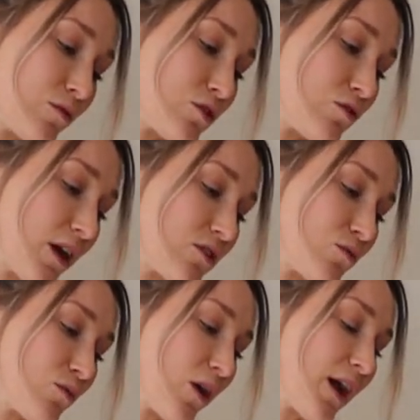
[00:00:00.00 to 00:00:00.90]
stretch
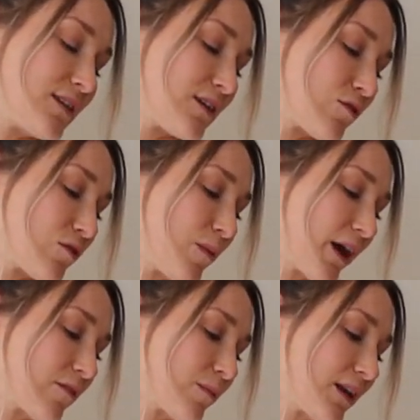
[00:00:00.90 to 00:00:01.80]
right down through the
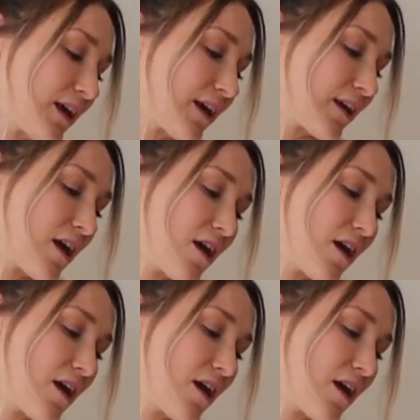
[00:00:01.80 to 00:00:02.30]
back of my neck.